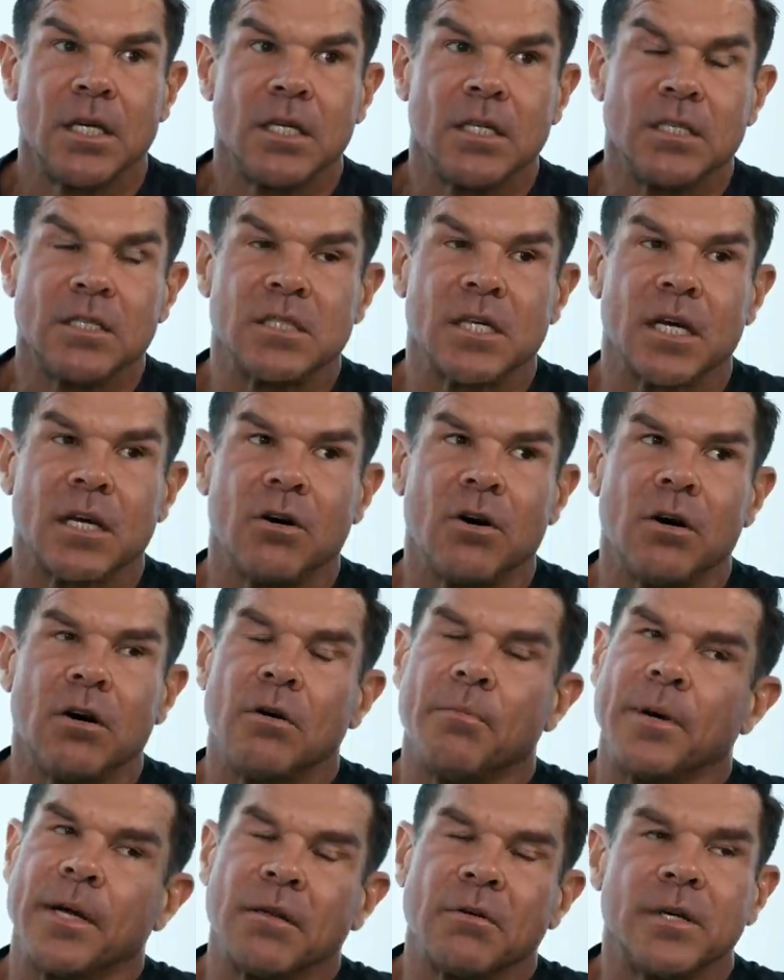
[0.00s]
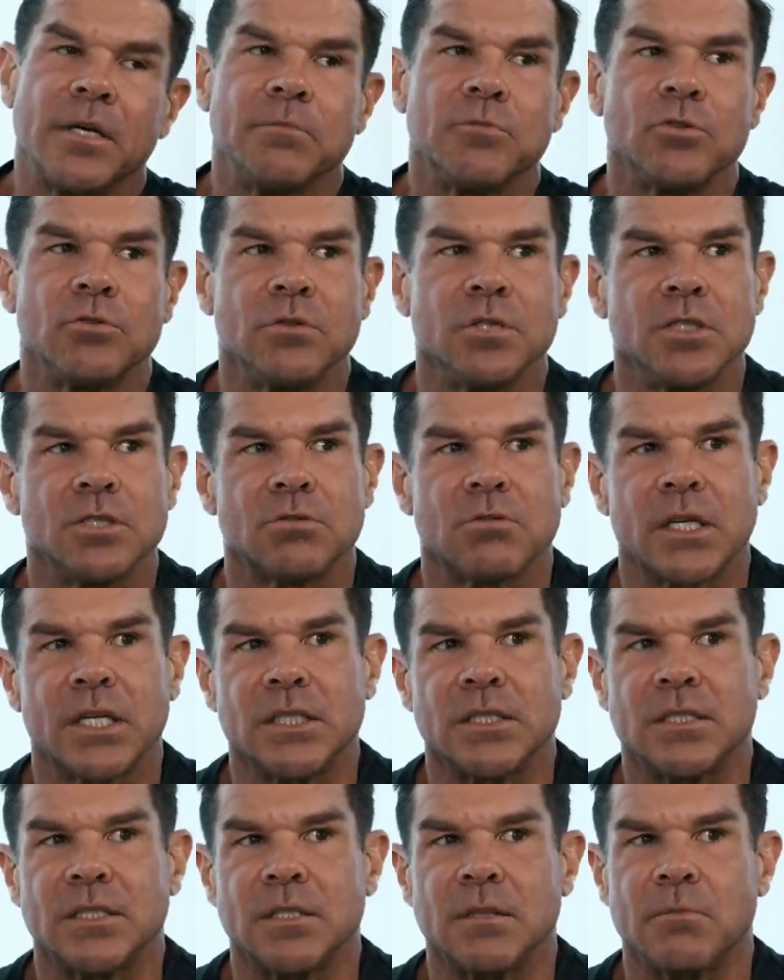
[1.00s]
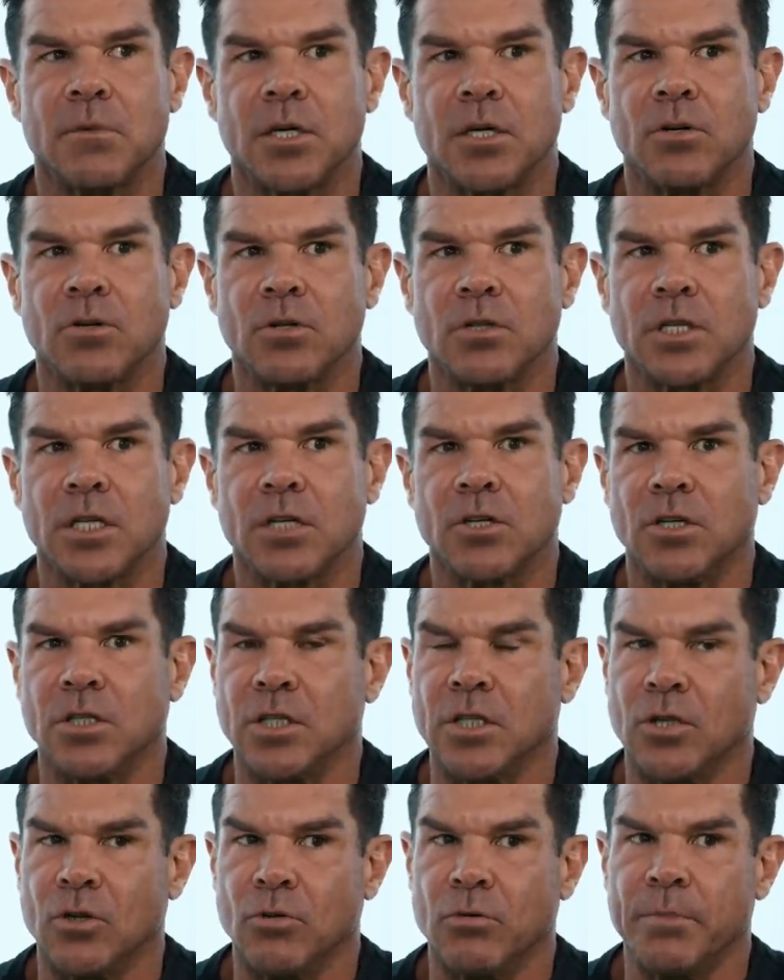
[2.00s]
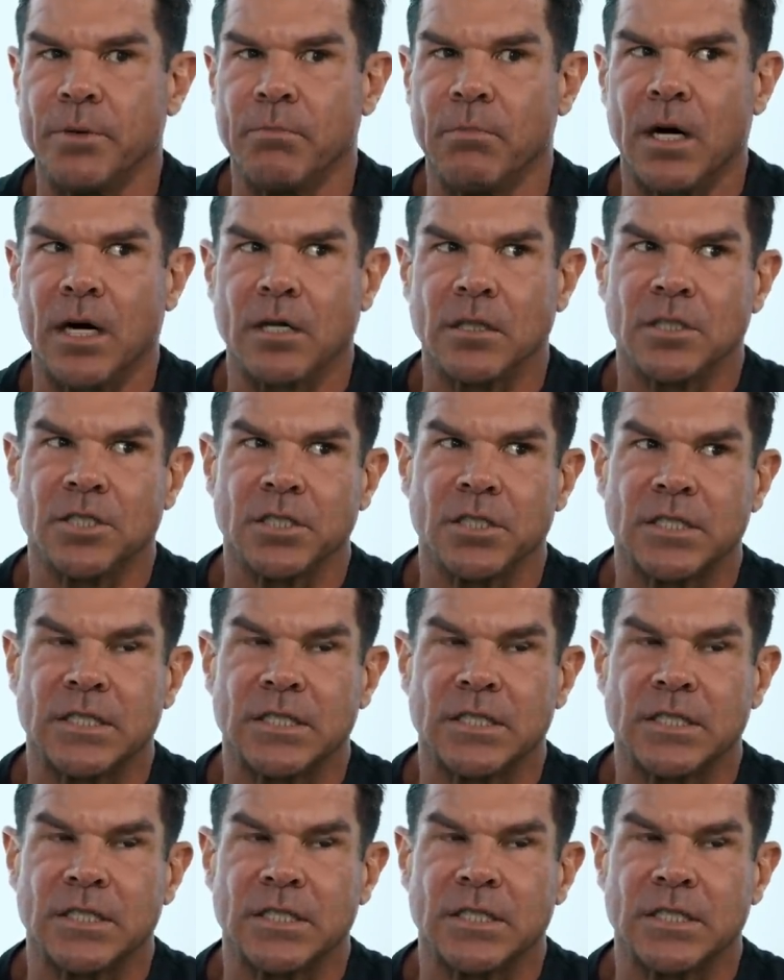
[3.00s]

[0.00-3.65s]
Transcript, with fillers: He's like, "Oh, by the way, I'm doing this race in Mongolia called the Gobi March.